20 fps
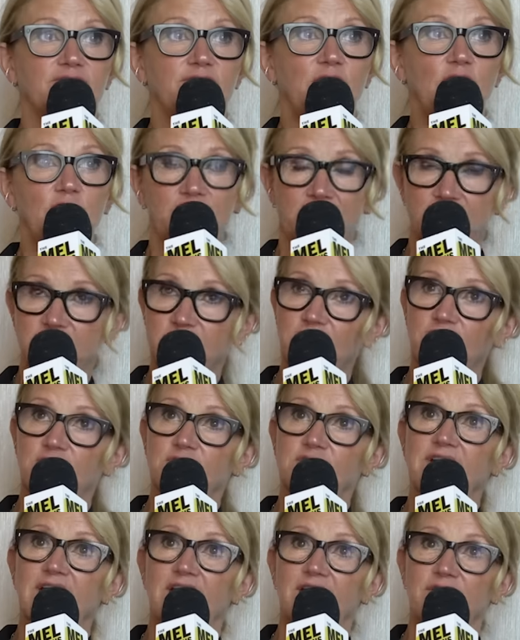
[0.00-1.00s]
falling to
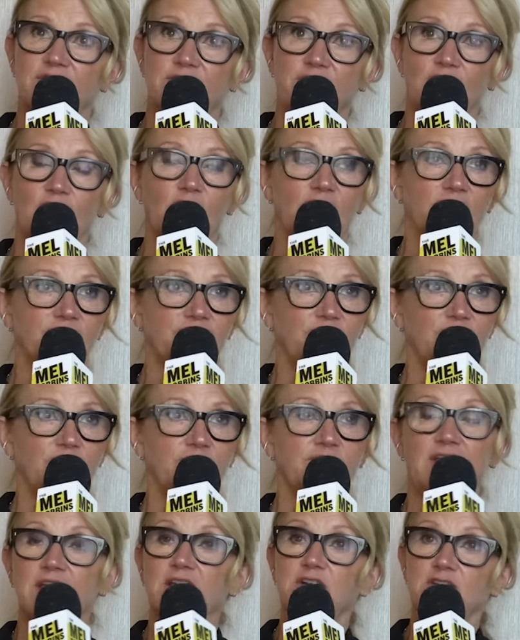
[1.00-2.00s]
her death off
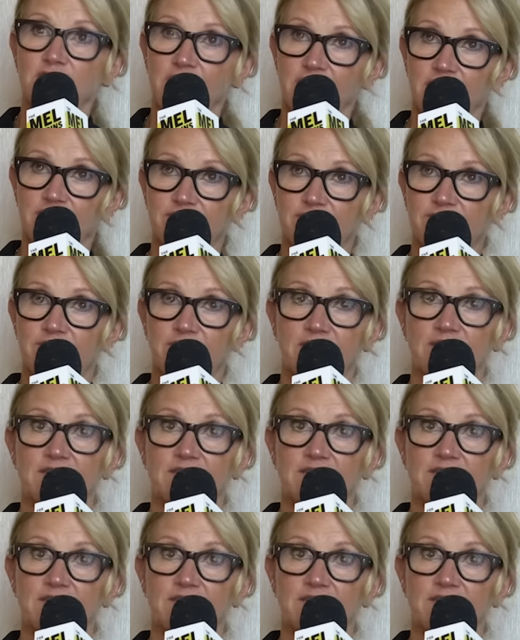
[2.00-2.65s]
of a cliff